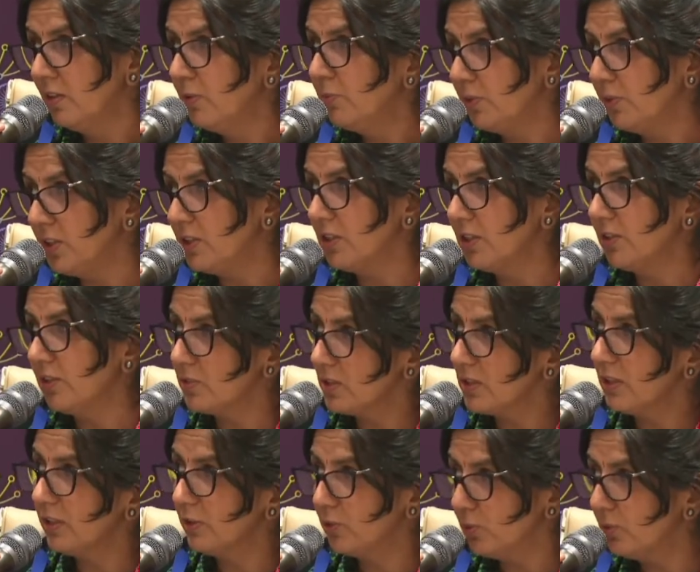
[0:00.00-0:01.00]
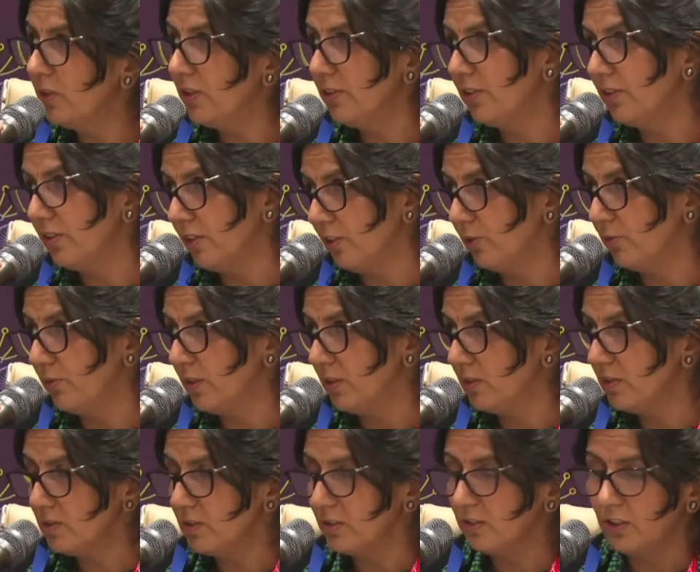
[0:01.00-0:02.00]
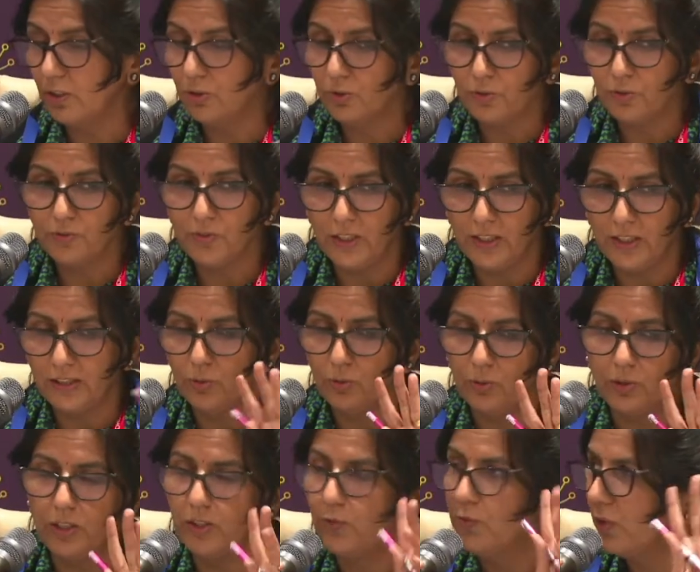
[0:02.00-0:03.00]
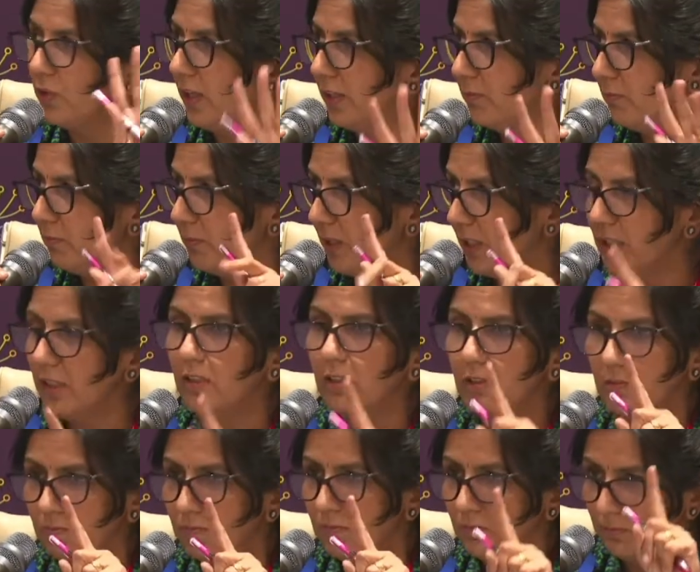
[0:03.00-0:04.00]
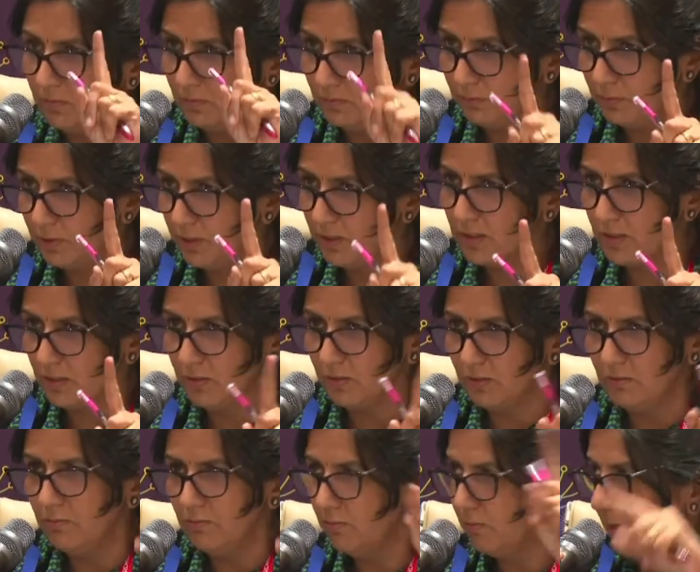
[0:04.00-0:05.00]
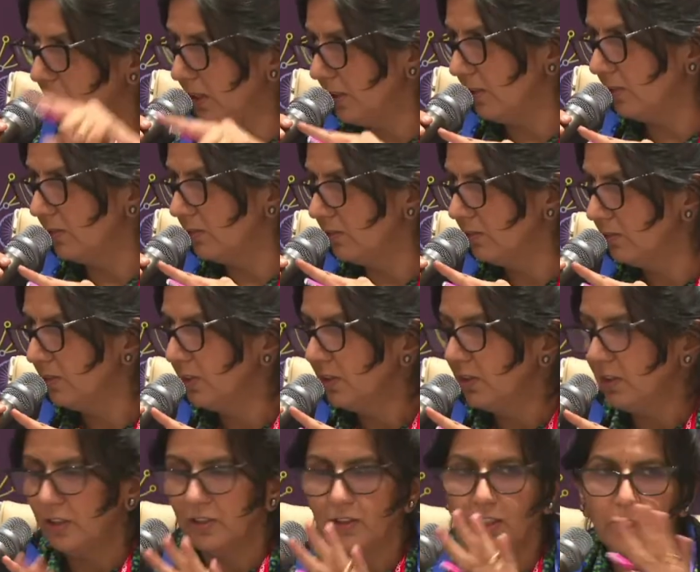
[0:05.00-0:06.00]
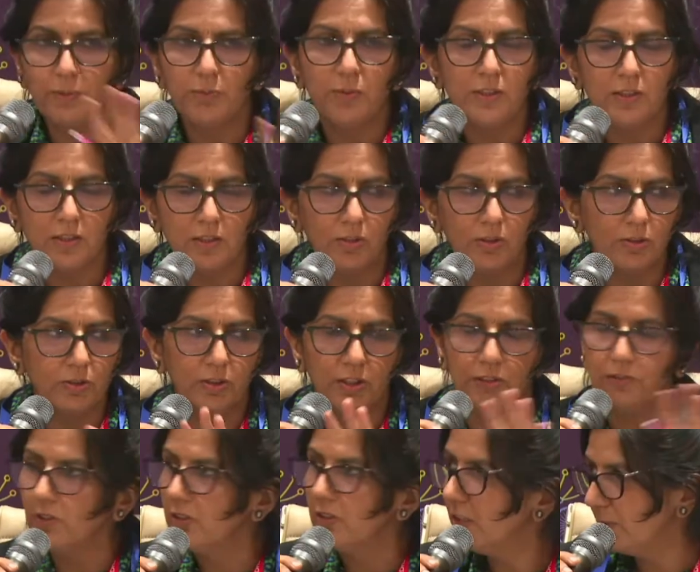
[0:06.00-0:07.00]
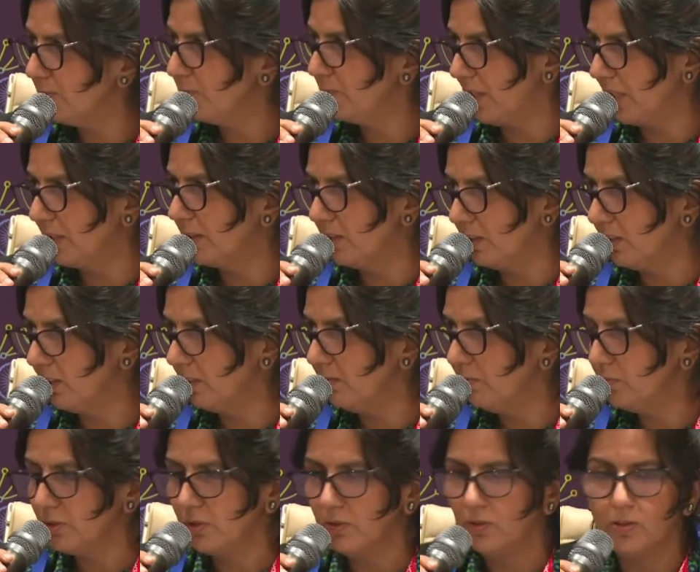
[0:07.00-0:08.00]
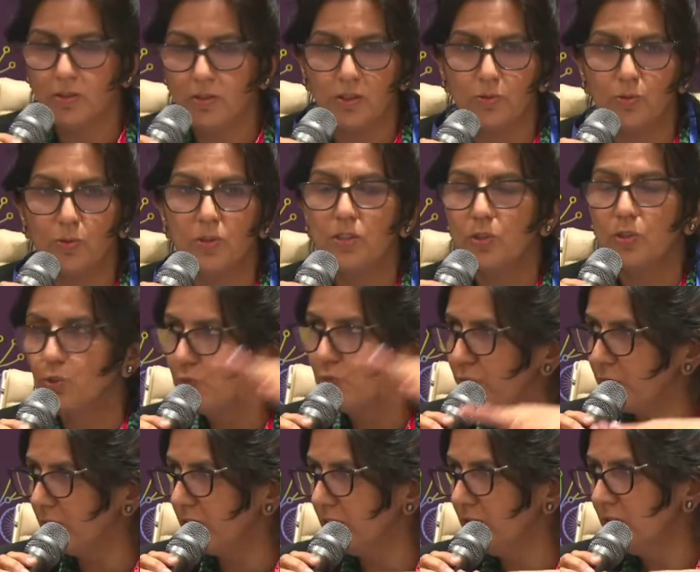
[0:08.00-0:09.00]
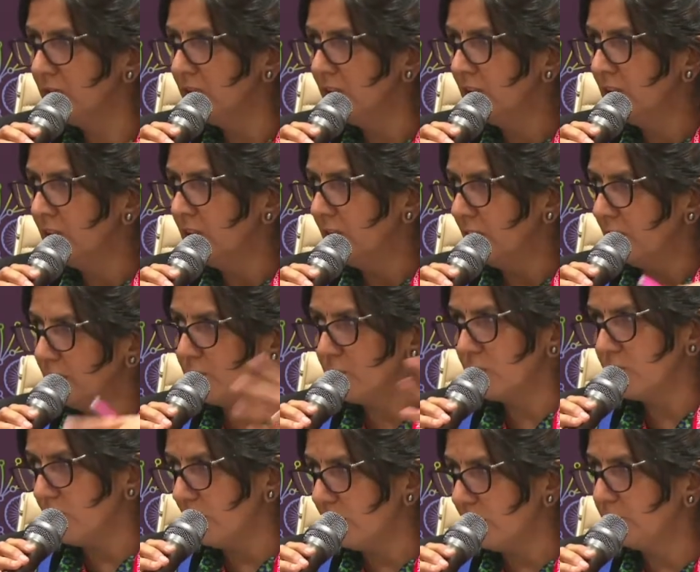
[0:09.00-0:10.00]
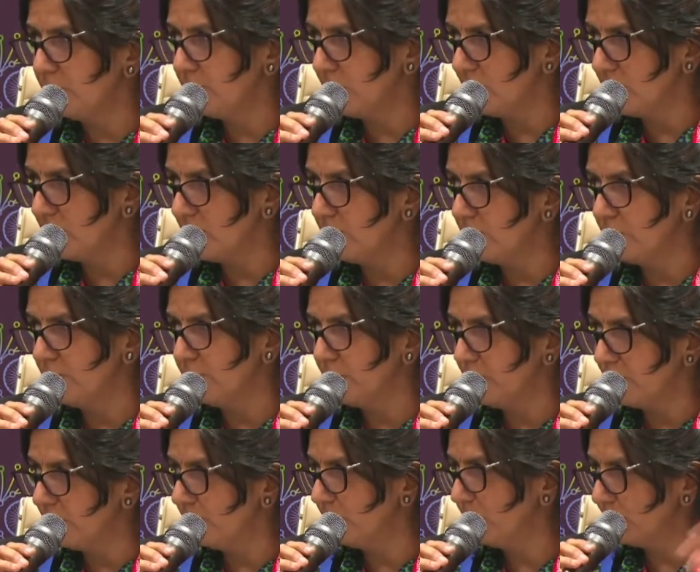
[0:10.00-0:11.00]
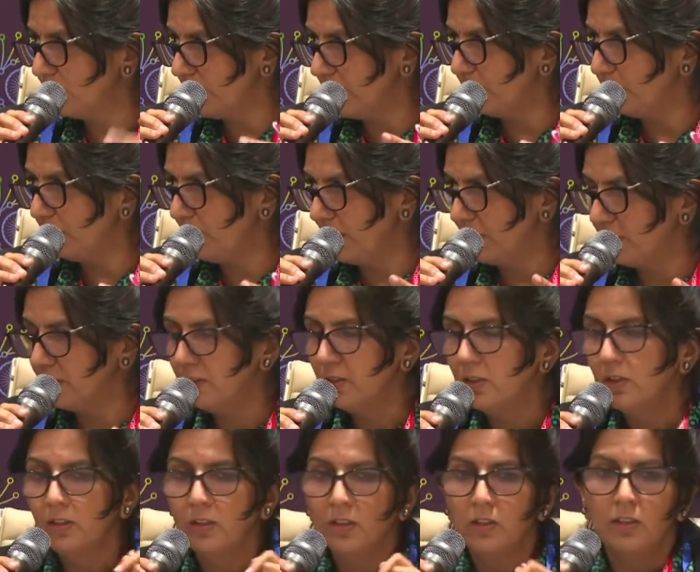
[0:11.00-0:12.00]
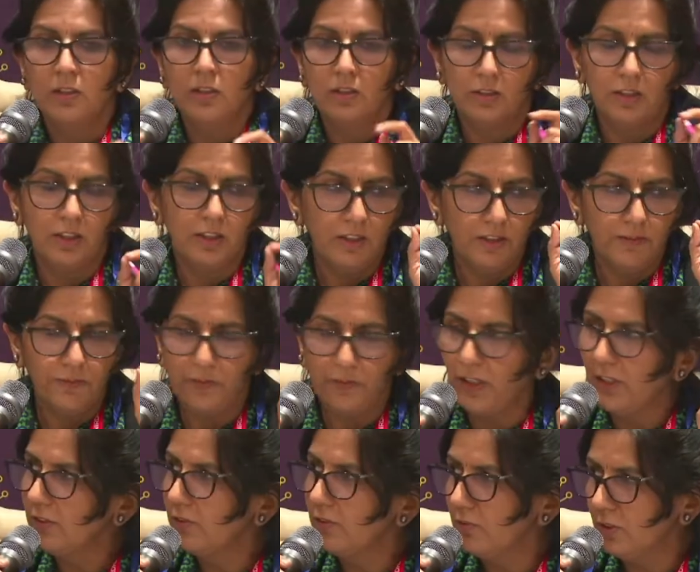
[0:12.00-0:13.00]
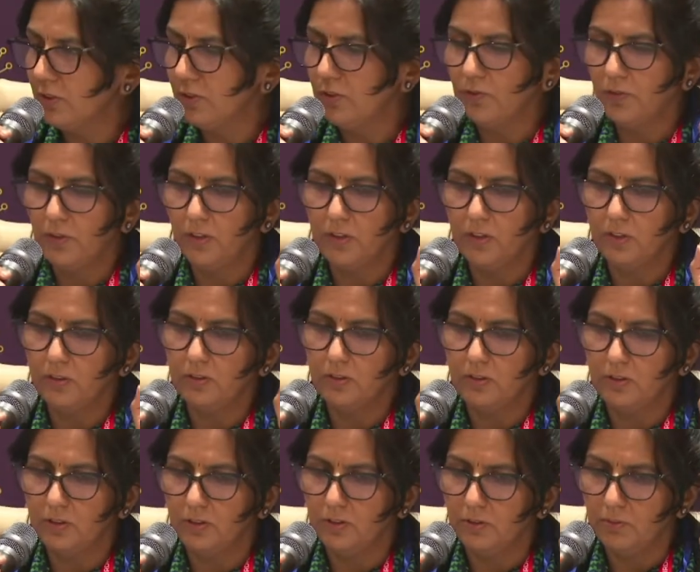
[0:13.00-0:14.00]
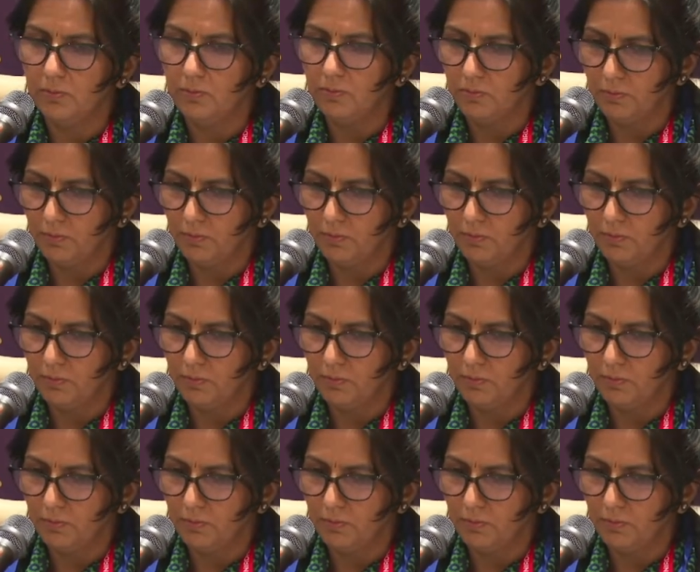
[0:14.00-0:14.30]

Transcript: PGI was like 200 kilometers, and out of that, only one male person made it. And that person also never came back again because it was too far. It was not plausible for him to get back. Then, in fact, one of our